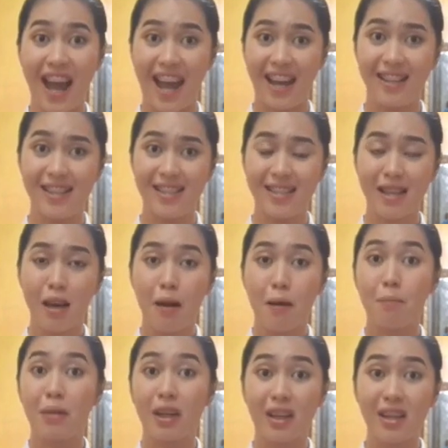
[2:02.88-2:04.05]
hands
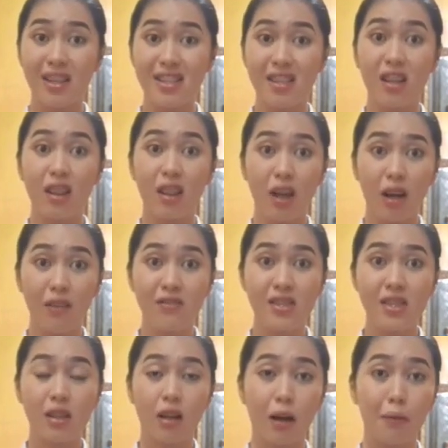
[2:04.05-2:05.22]
because
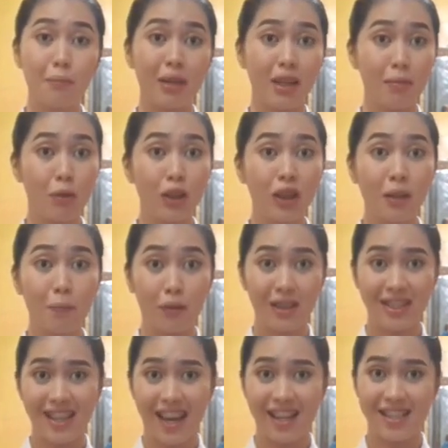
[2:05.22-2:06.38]
gloves come in multiple
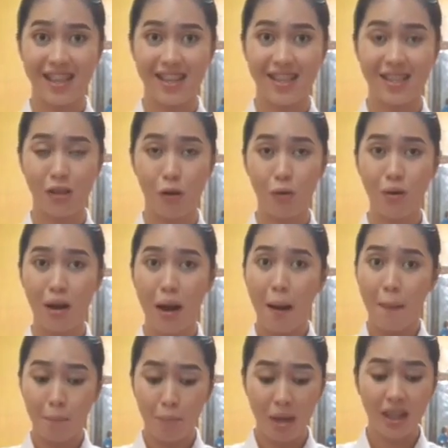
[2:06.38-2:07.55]
sizes. So
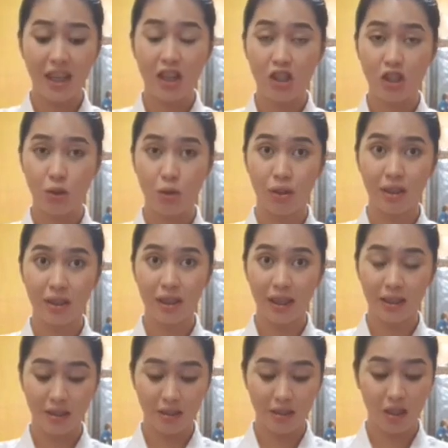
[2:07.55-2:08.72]
making sure
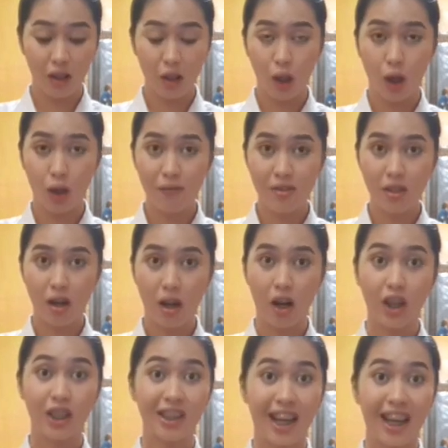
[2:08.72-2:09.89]
that the gloves
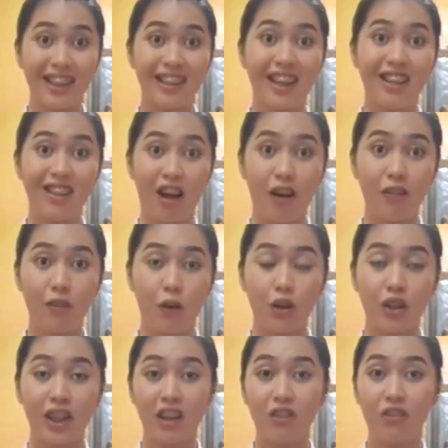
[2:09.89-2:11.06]
are tight enough
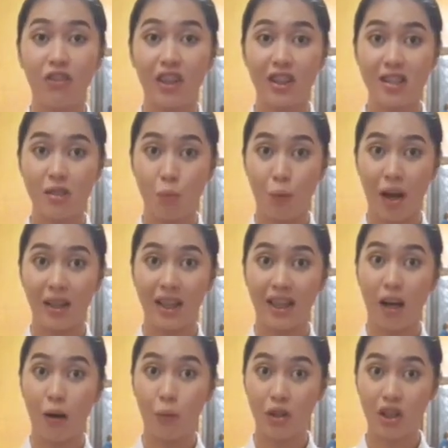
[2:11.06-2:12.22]
or it fits well in
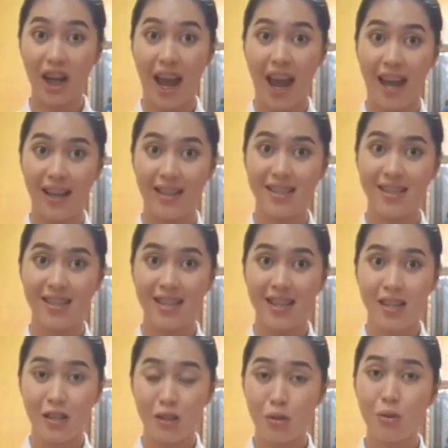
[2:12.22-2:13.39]
our hands
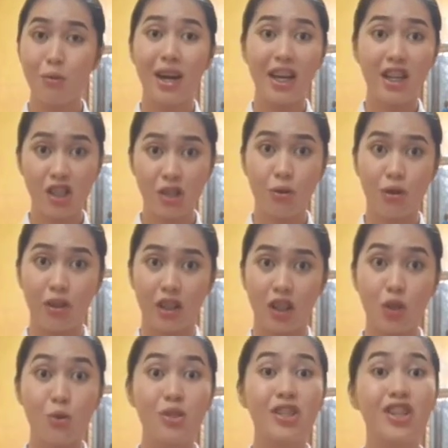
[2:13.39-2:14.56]
to ensure
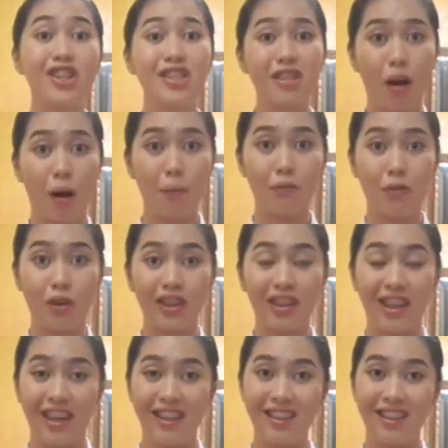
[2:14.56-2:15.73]
users' comfort
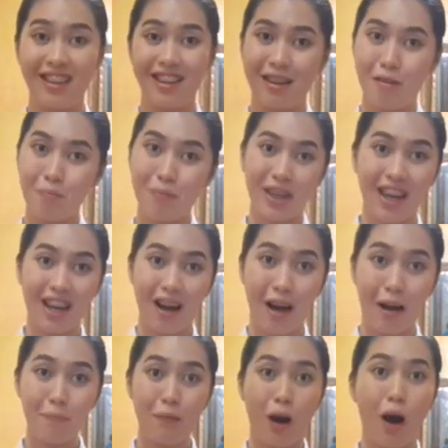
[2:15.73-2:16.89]
in picking
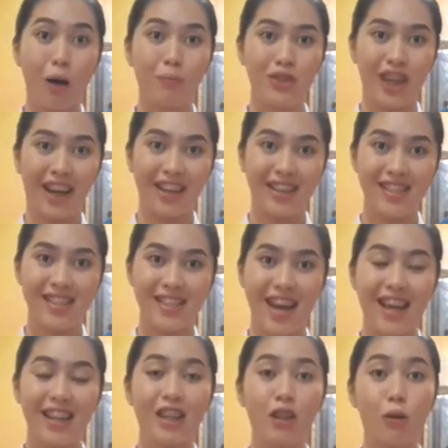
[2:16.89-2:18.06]
up objects.
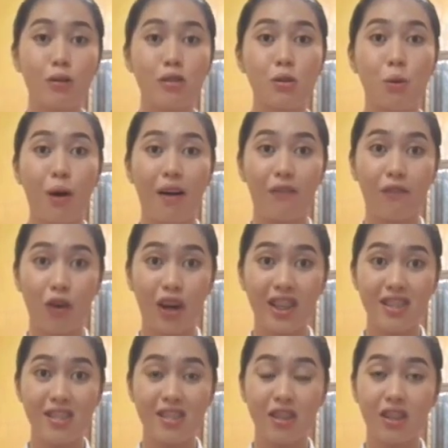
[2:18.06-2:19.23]
And it also
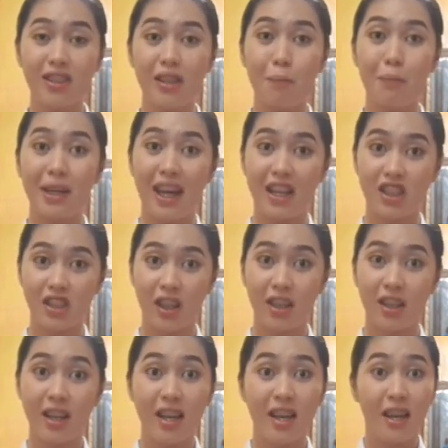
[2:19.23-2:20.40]
avoids
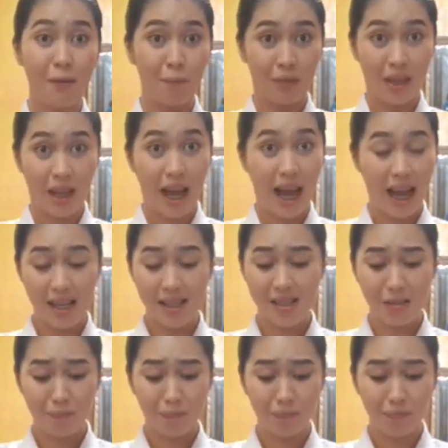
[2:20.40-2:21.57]
contamination,
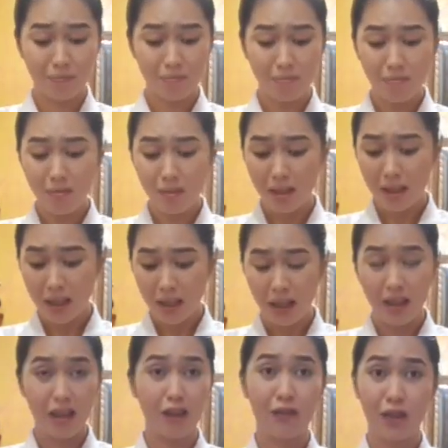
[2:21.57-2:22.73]
as
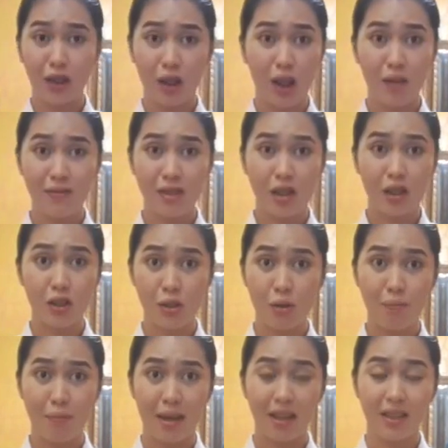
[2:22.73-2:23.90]
if the gloves are too
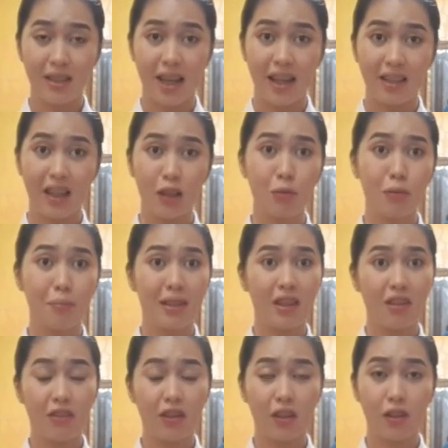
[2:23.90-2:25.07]
big, then it would be
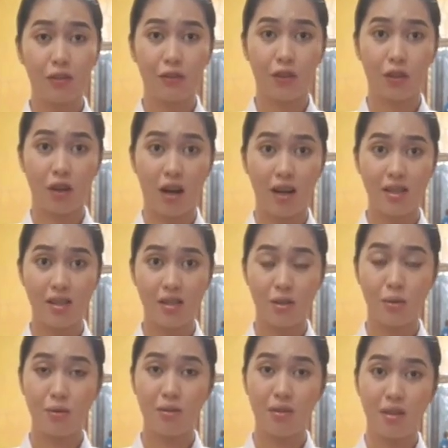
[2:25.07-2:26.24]
difficult for us
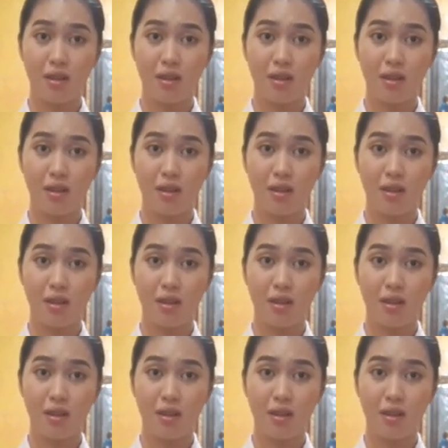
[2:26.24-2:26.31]
to